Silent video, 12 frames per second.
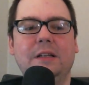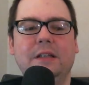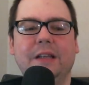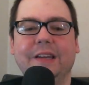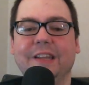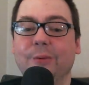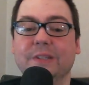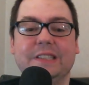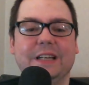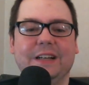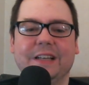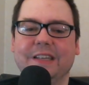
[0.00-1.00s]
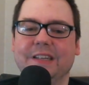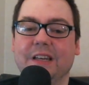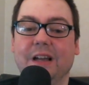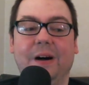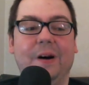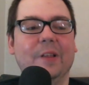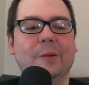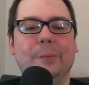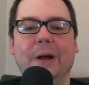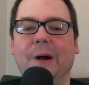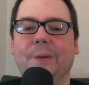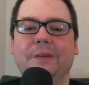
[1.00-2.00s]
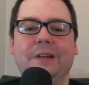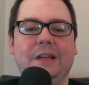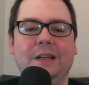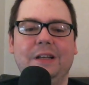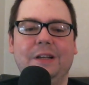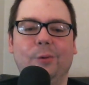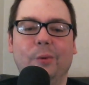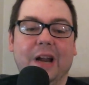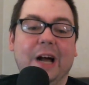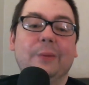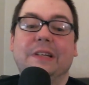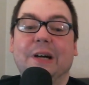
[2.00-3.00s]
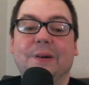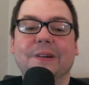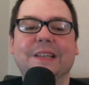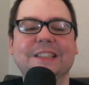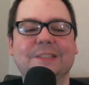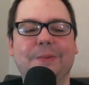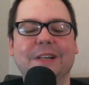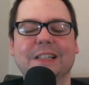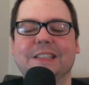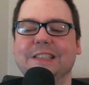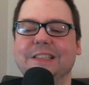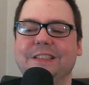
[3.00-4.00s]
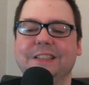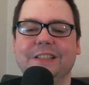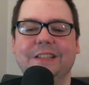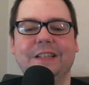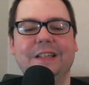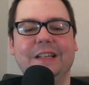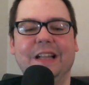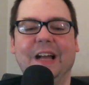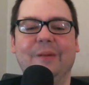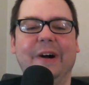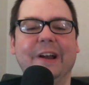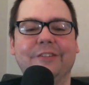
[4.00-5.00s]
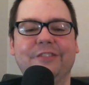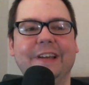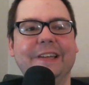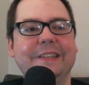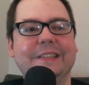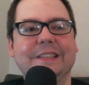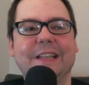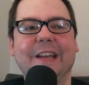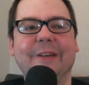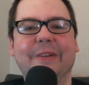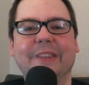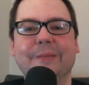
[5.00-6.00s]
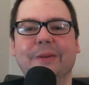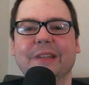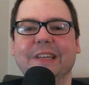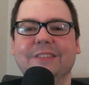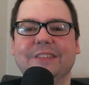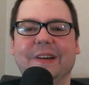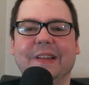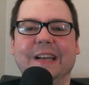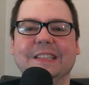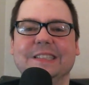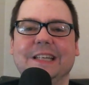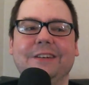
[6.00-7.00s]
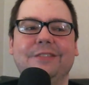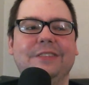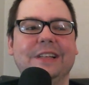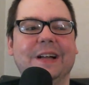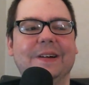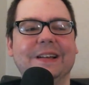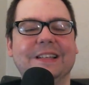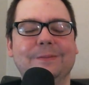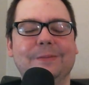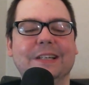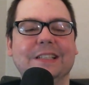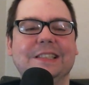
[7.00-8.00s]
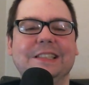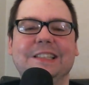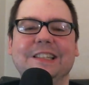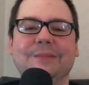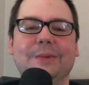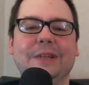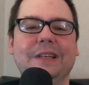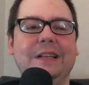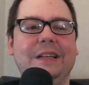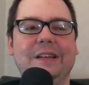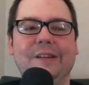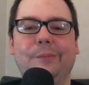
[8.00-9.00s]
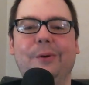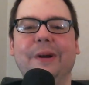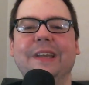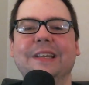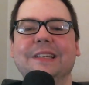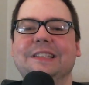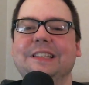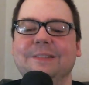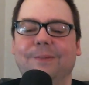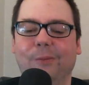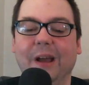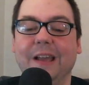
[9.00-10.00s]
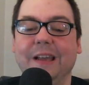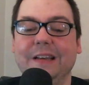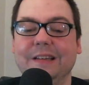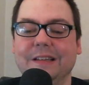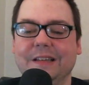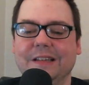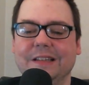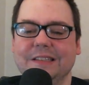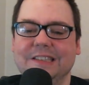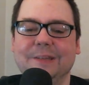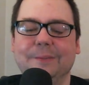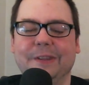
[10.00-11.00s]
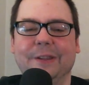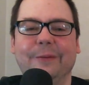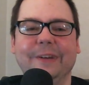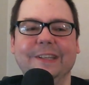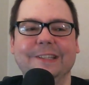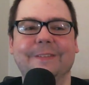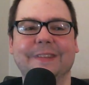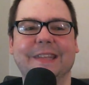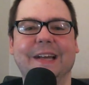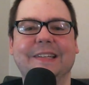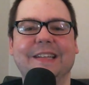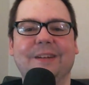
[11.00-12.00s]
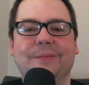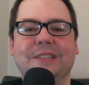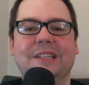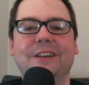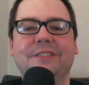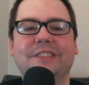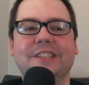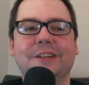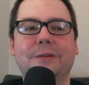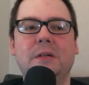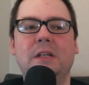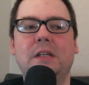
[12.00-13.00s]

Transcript: and he was talking all about what I would call conspiracy shit. That might offend anyone that believes all that stuff to call it conspiracy shit, but point is, he's way deep in the weeds with that type of stuff. So